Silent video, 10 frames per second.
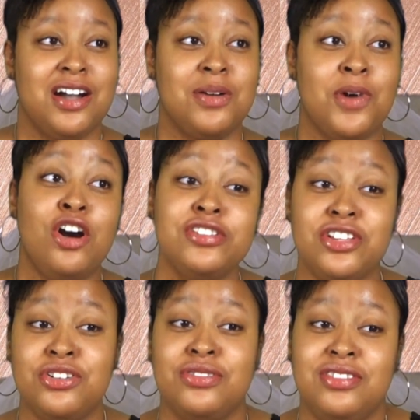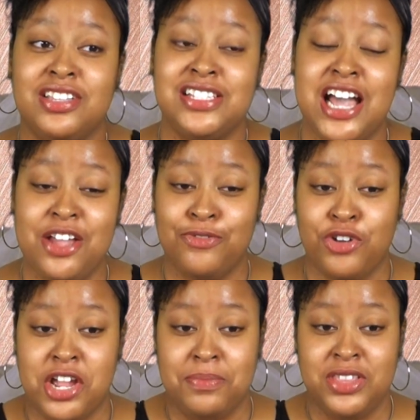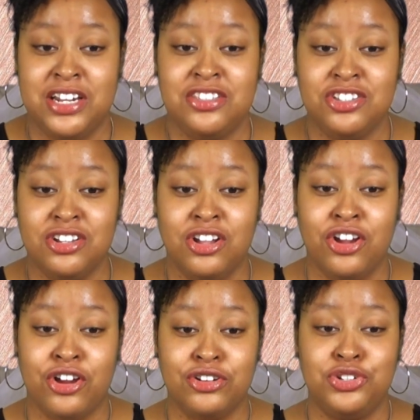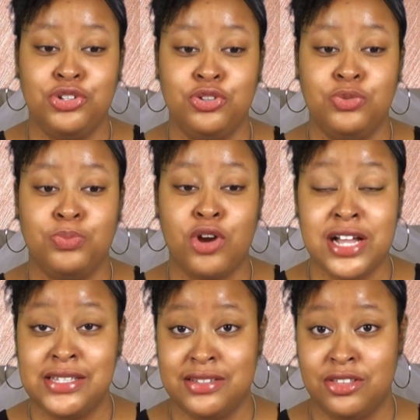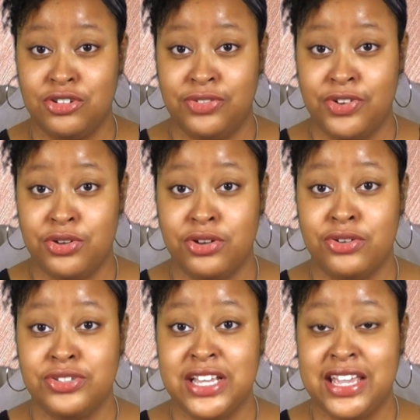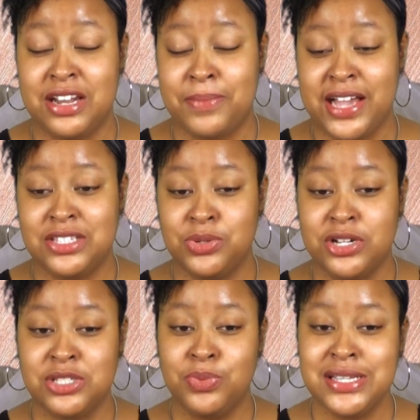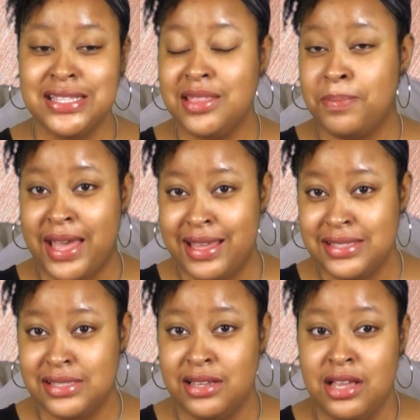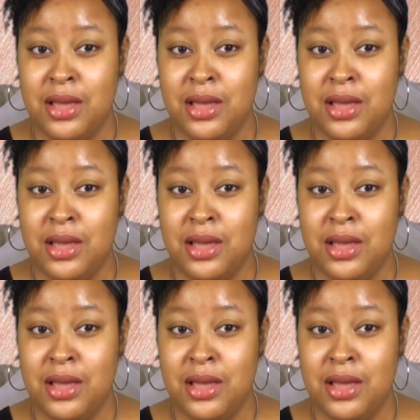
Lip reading: Also, the time frame that it took her to process those photos and get it back to us wasn't the best,